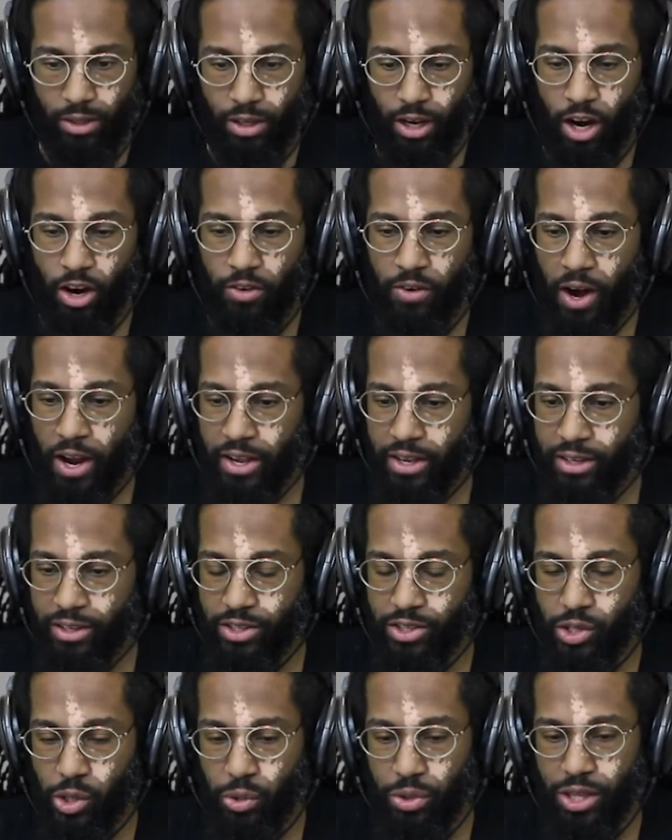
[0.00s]
All right,
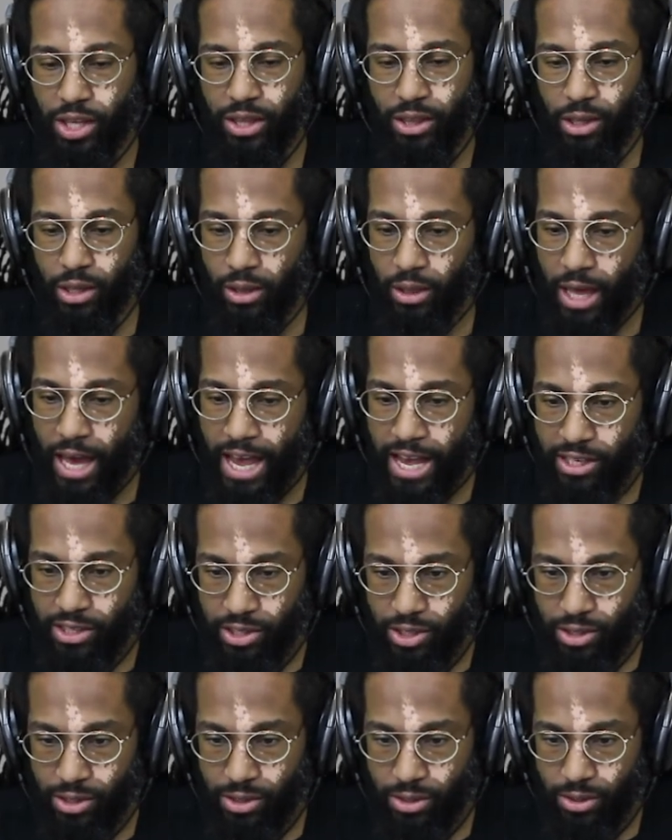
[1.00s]
so then the
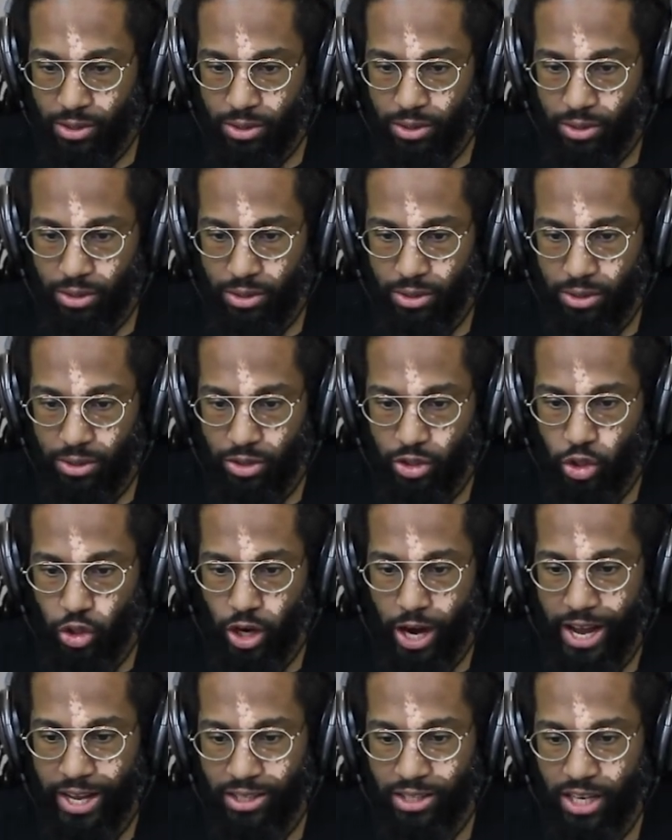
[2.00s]
last
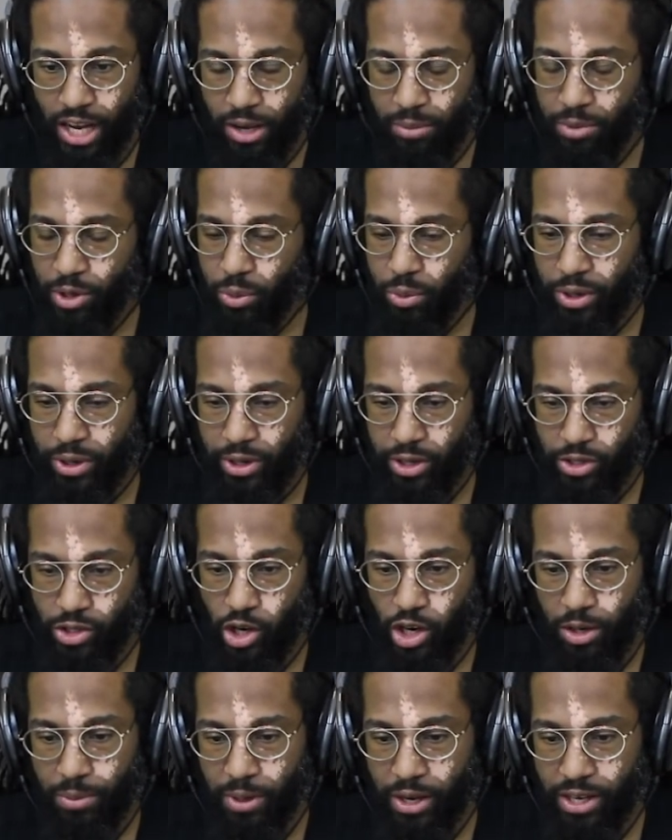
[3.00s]
track type that we're gonna
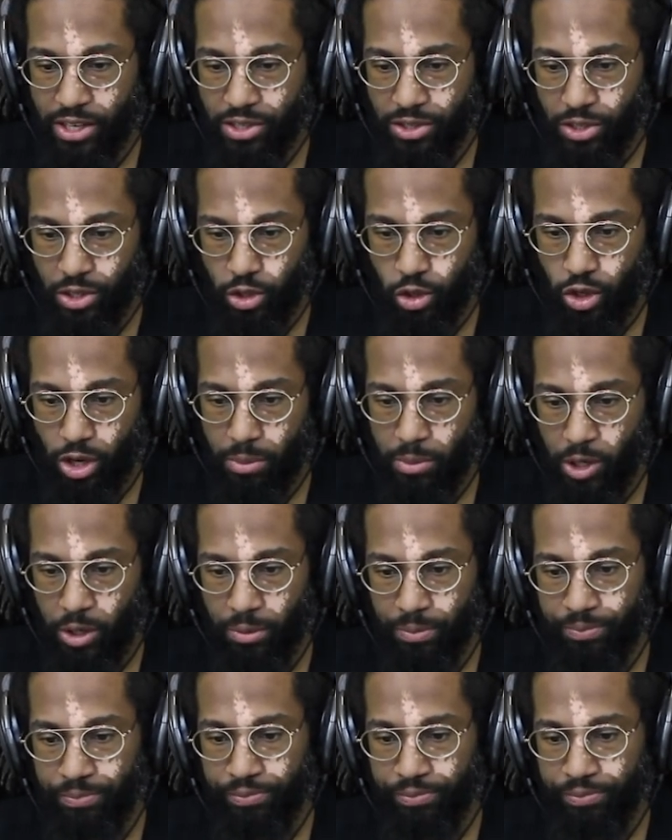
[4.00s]
talk about is the drummer.